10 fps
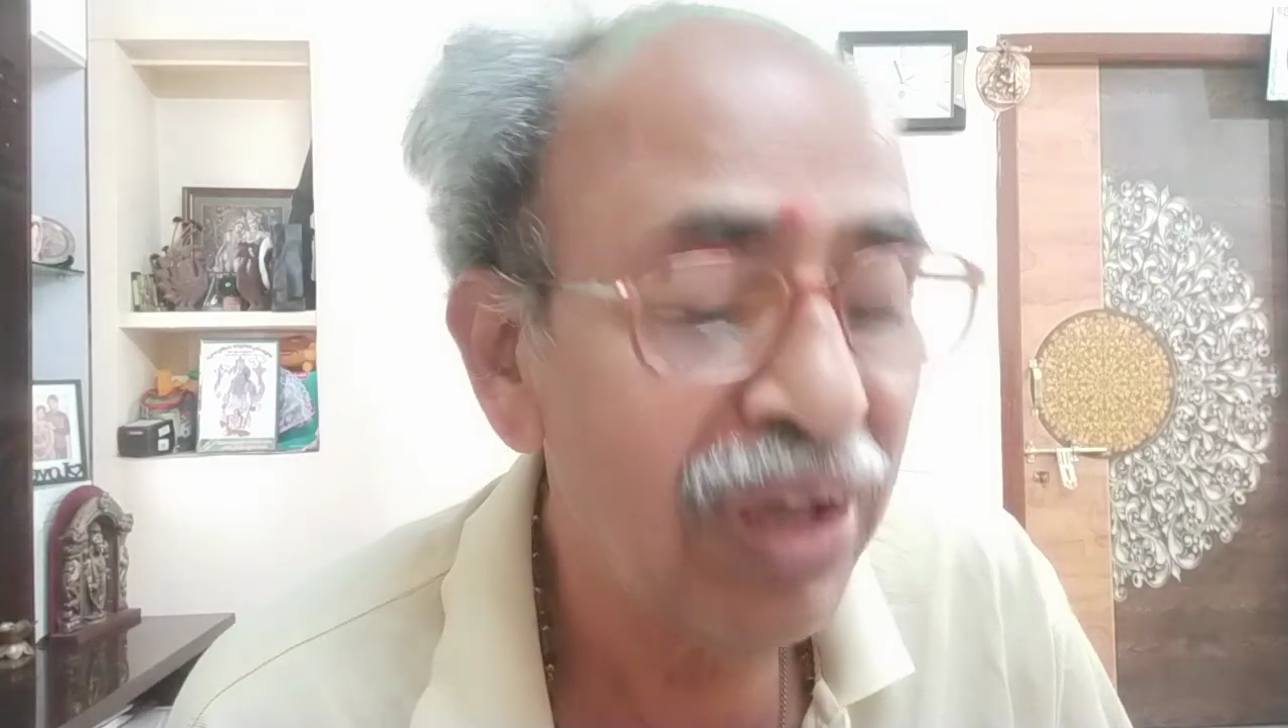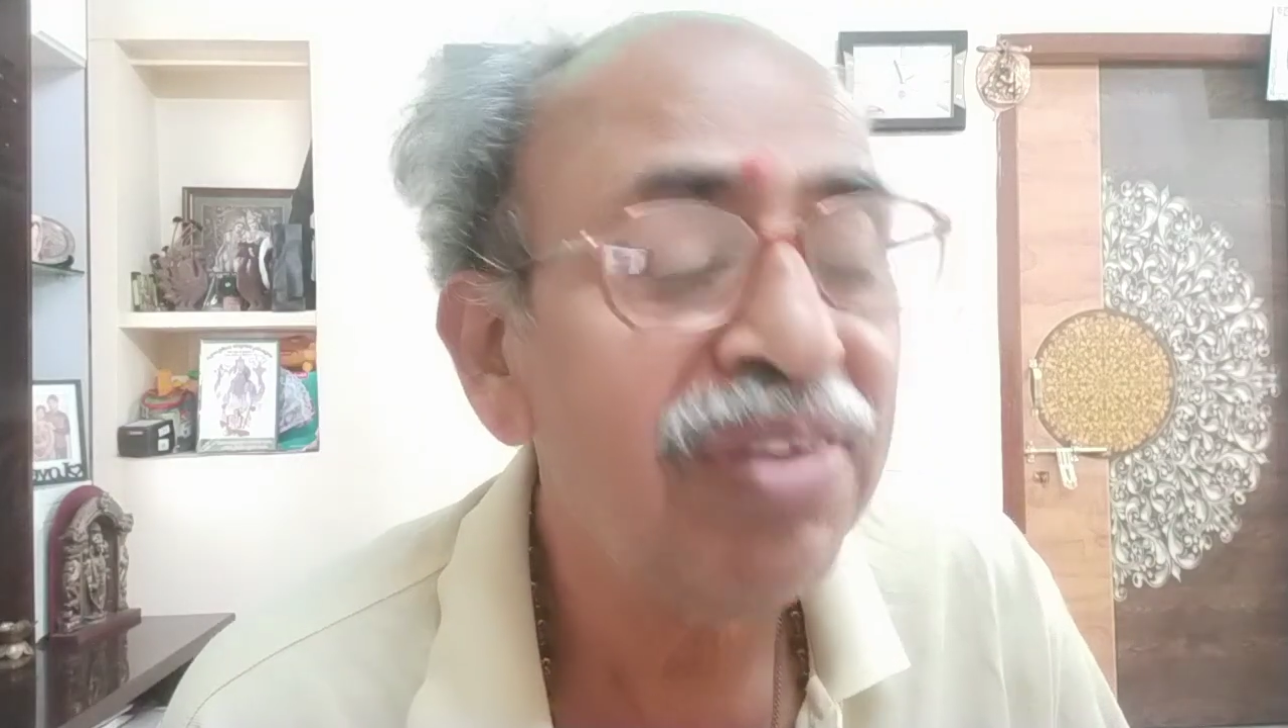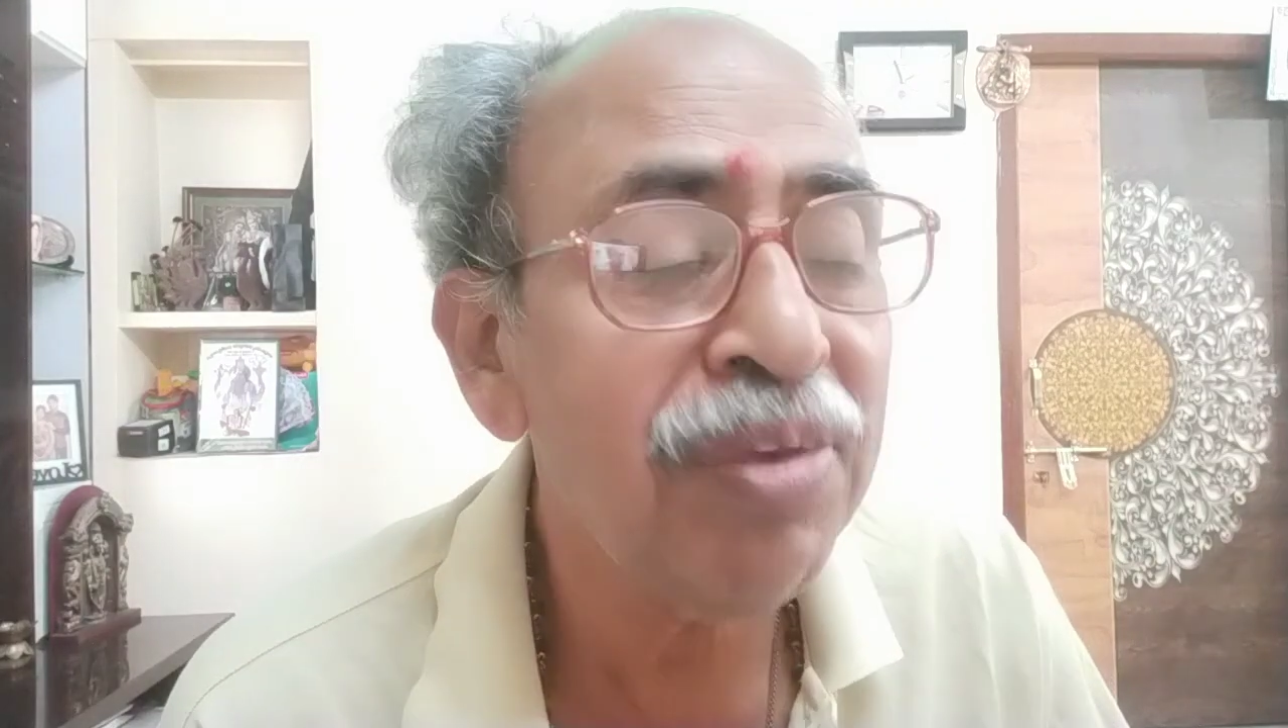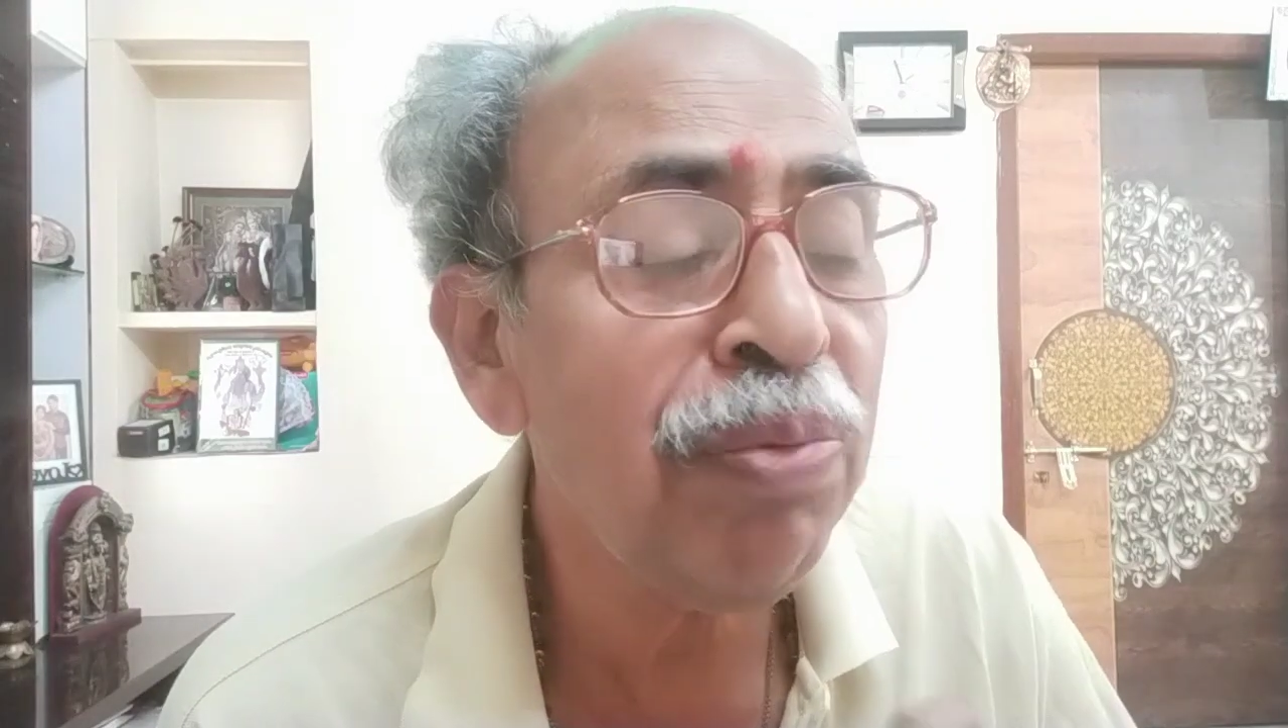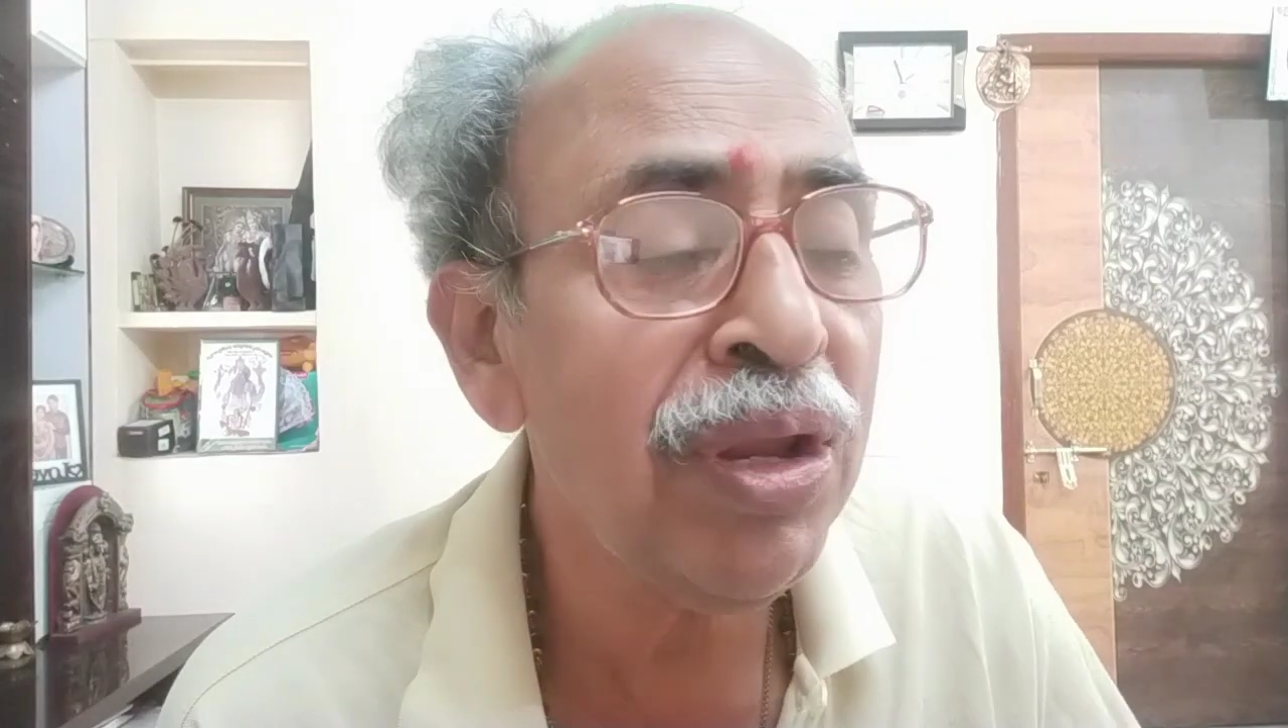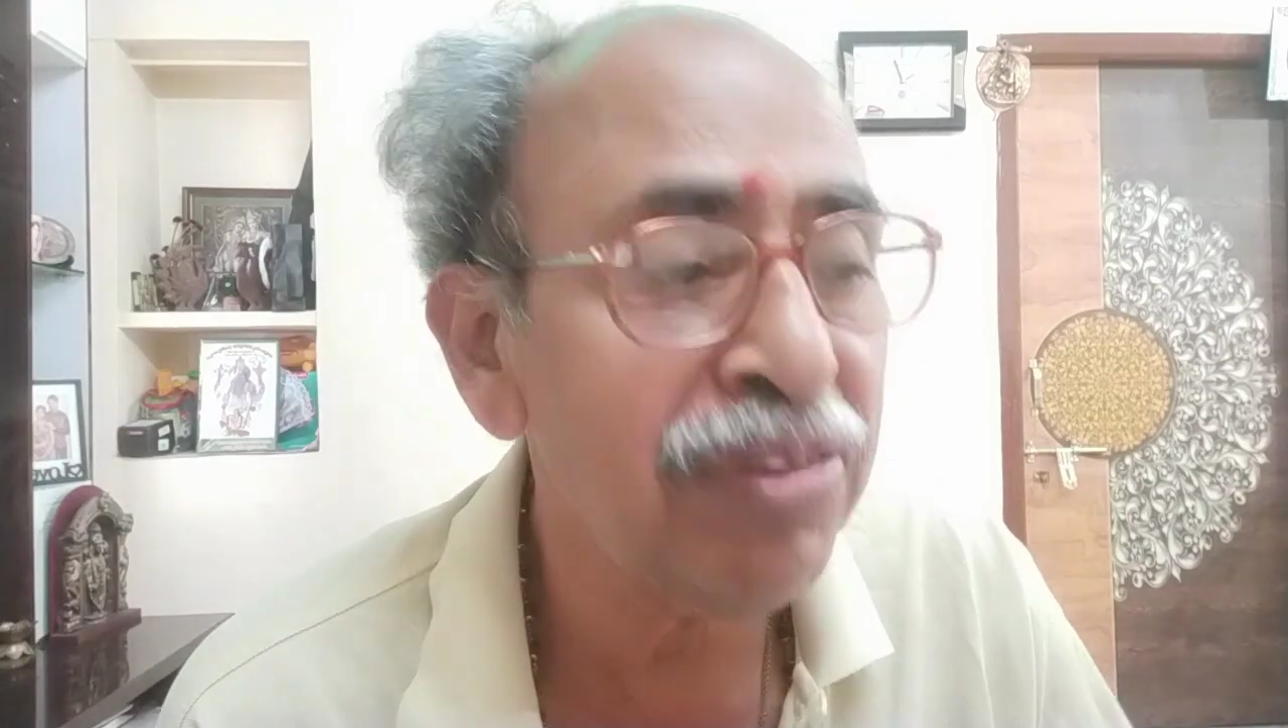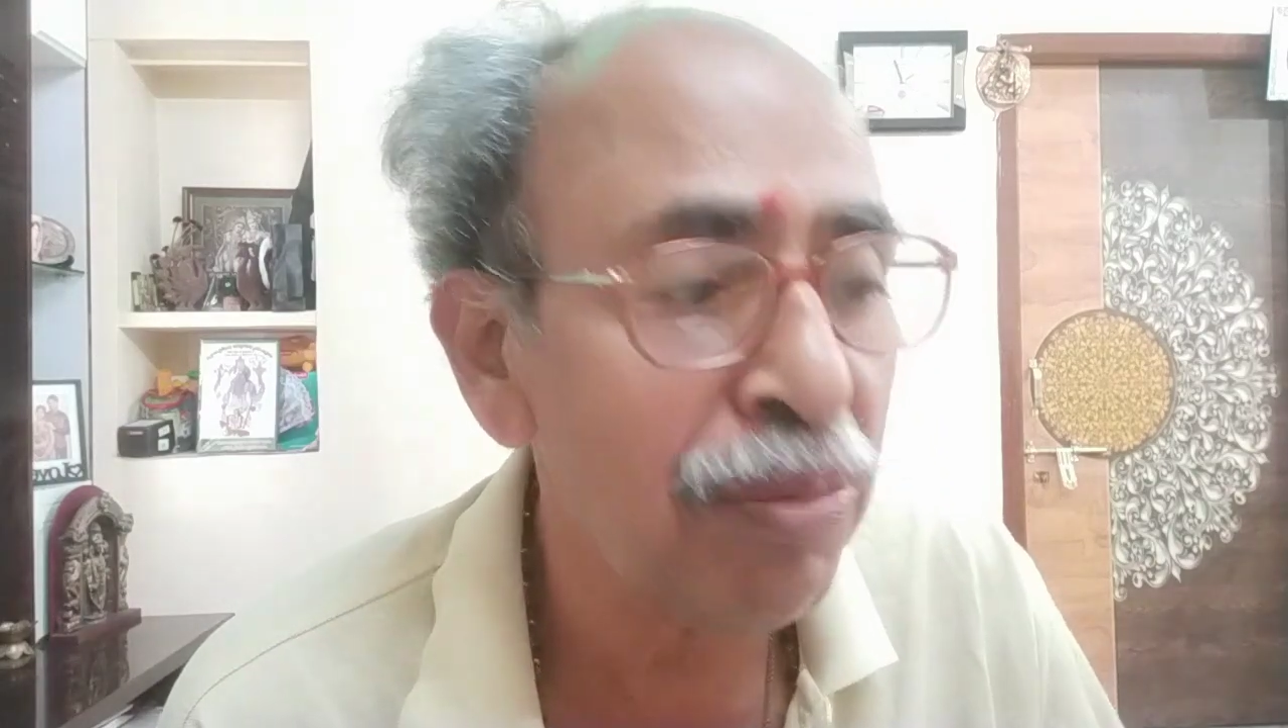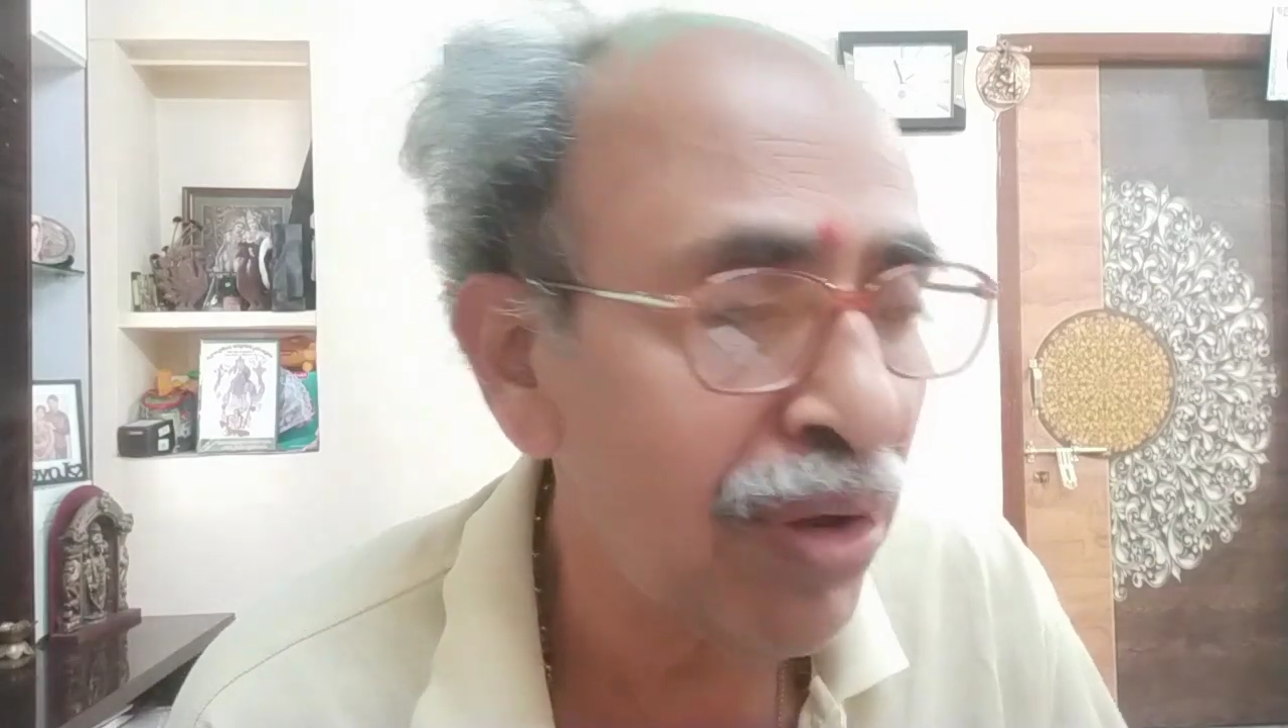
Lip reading: Simple example